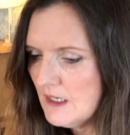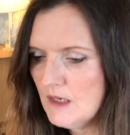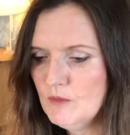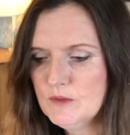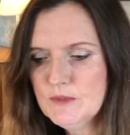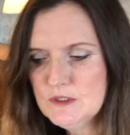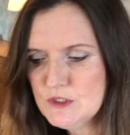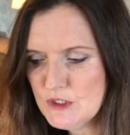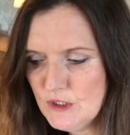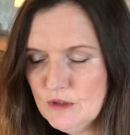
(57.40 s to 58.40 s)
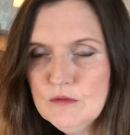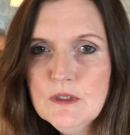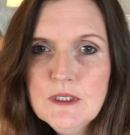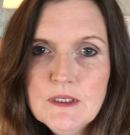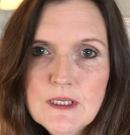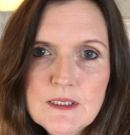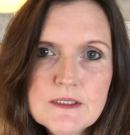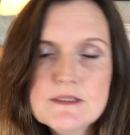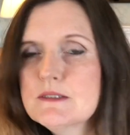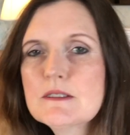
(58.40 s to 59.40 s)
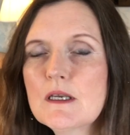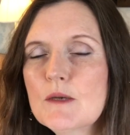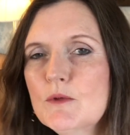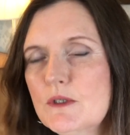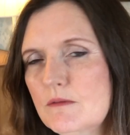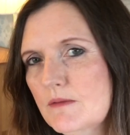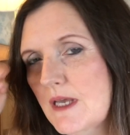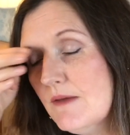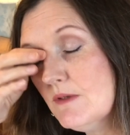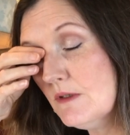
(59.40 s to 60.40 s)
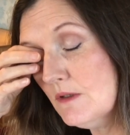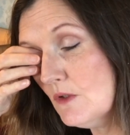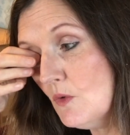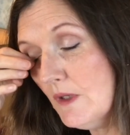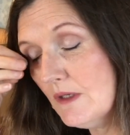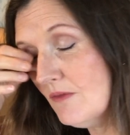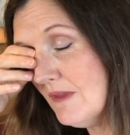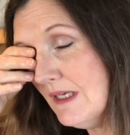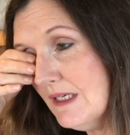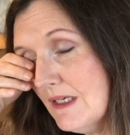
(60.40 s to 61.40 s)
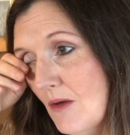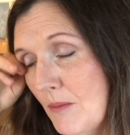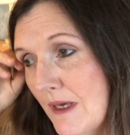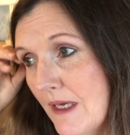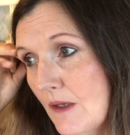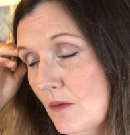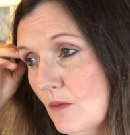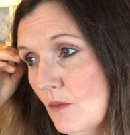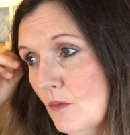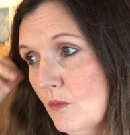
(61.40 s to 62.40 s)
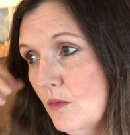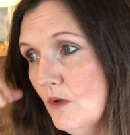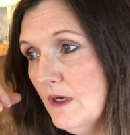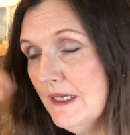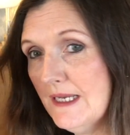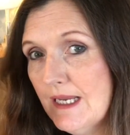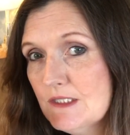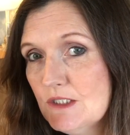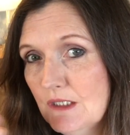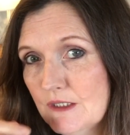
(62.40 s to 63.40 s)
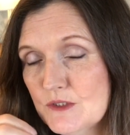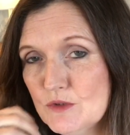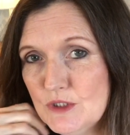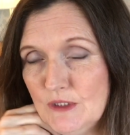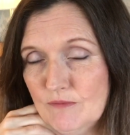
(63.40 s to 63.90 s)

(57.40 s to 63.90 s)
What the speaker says: and what I'm going to do is I want to have a quick think about what I'd actually like to achieve